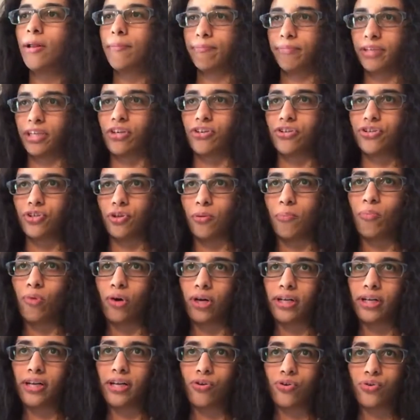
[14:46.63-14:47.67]
because
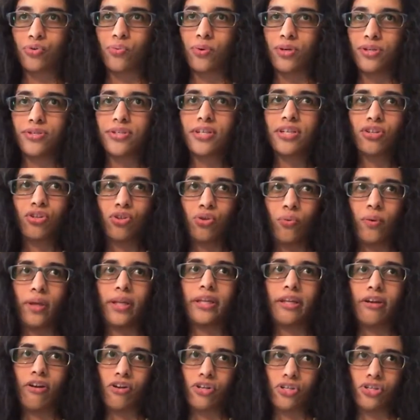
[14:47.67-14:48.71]
someone else was
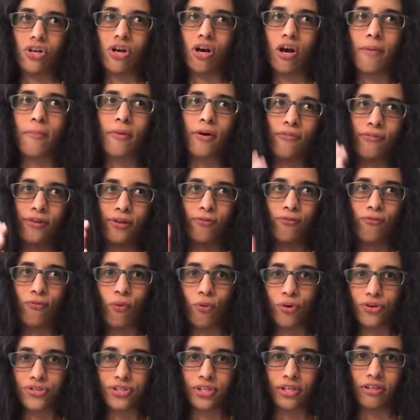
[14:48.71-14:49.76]
doing their job of
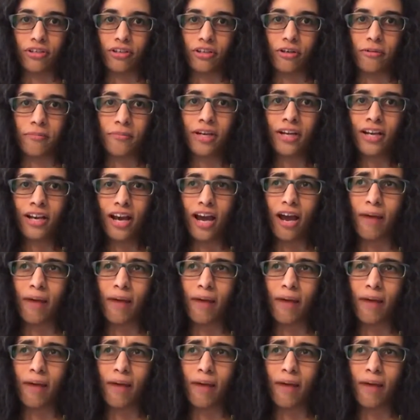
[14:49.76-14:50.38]
enforcing them.